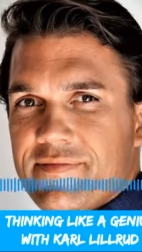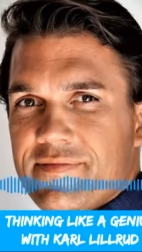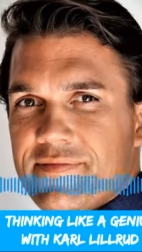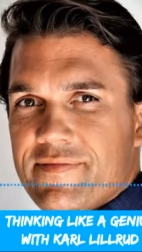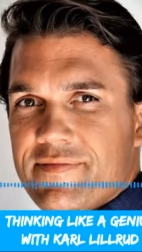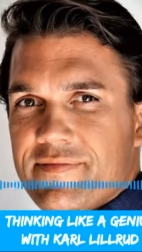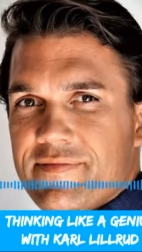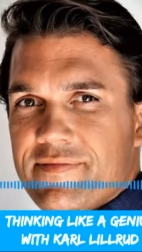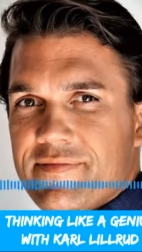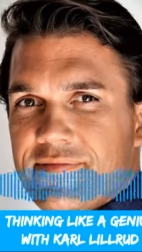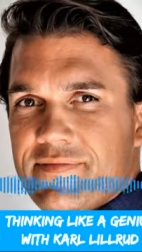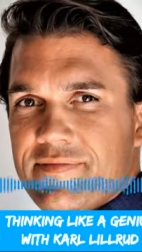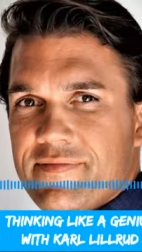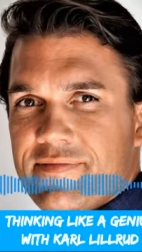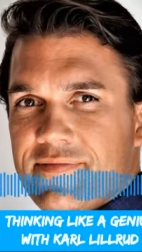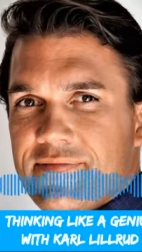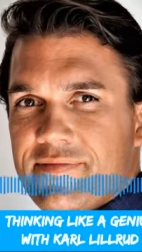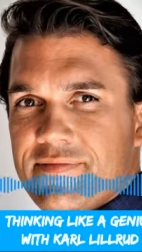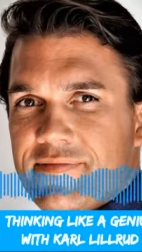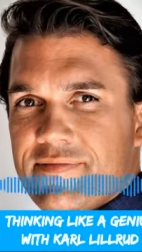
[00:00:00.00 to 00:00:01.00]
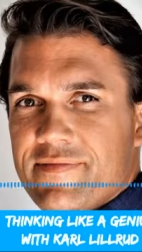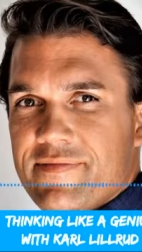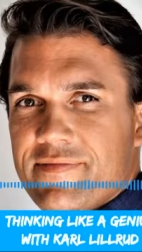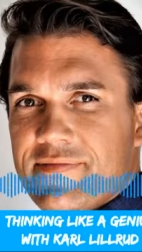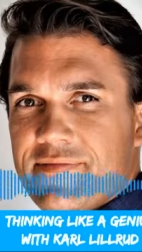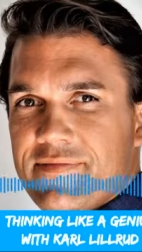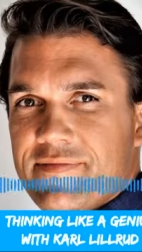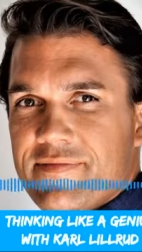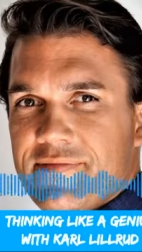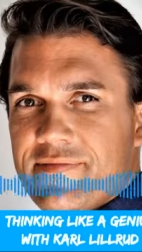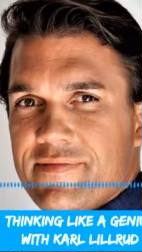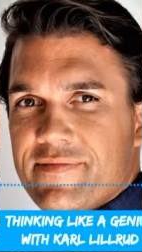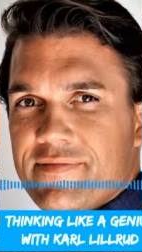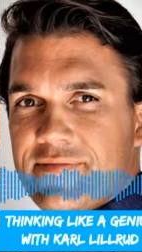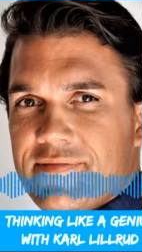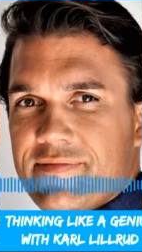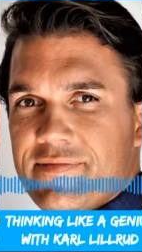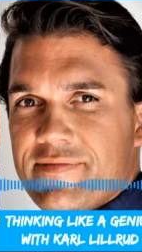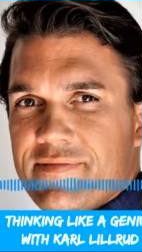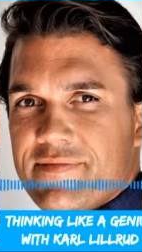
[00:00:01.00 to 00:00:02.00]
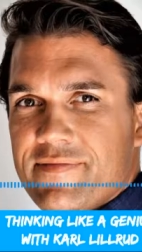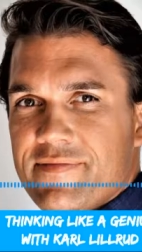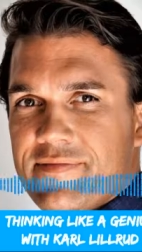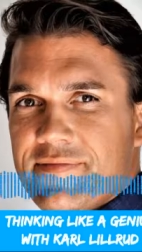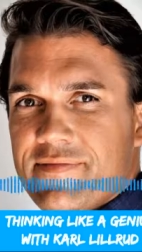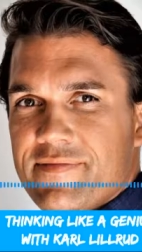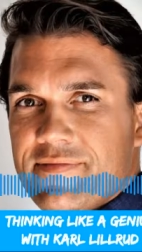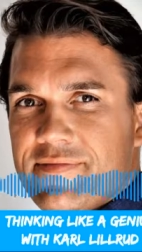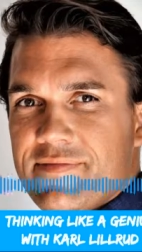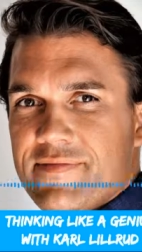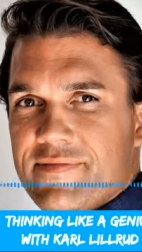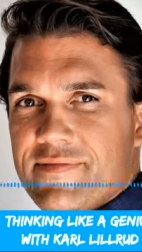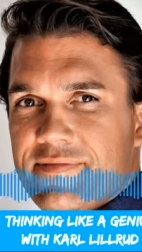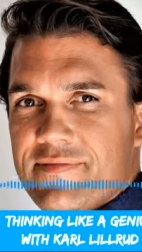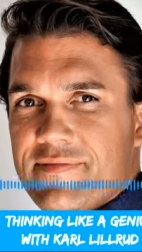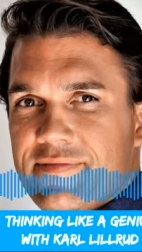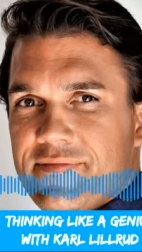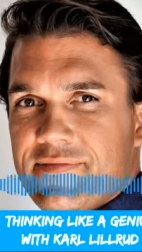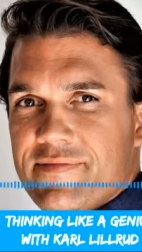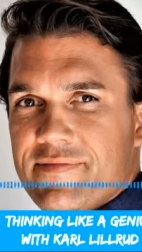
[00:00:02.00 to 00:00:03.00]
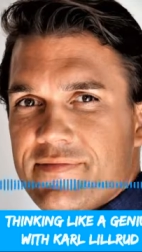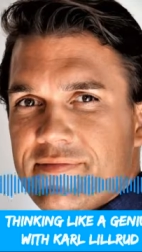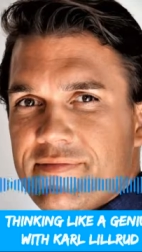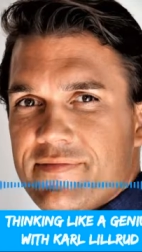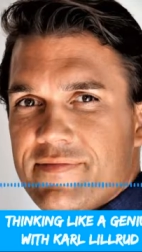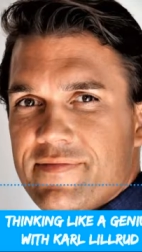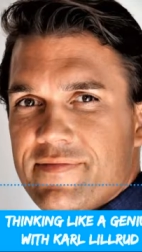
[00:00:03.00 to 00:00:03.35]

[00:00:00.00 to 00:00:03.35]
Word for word: which is going to be a lot more richer and more beneficial to them?